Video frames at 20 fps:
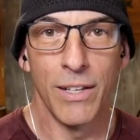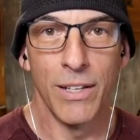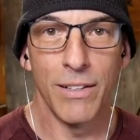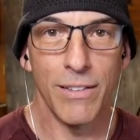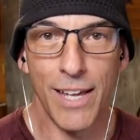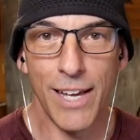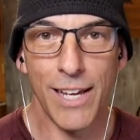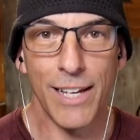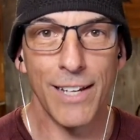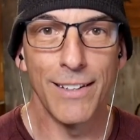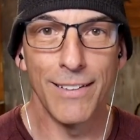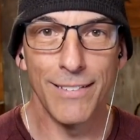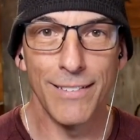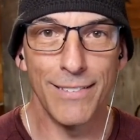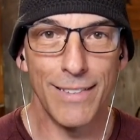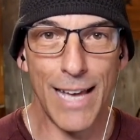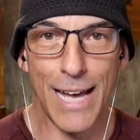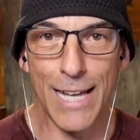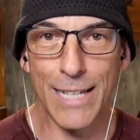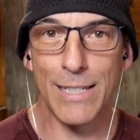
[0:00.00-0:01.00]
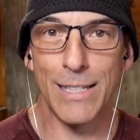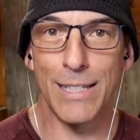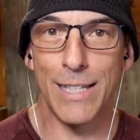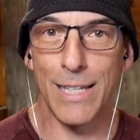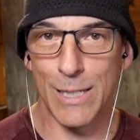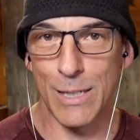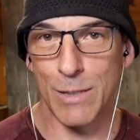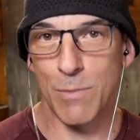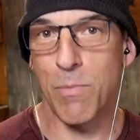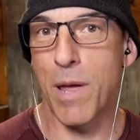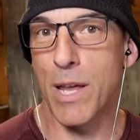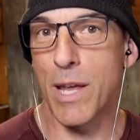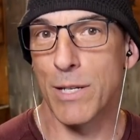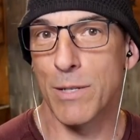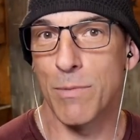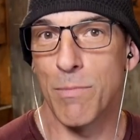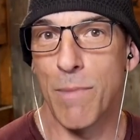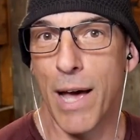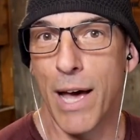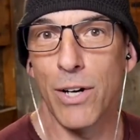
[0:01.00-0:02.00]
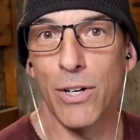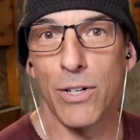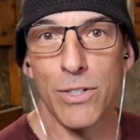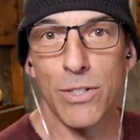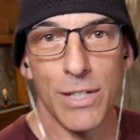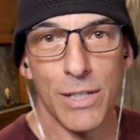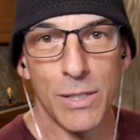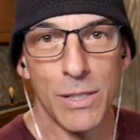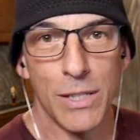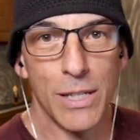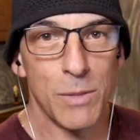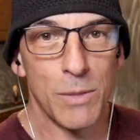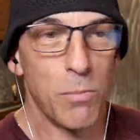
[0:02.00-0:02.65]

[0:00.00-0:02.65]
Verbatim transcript: like that that space matters. That's that's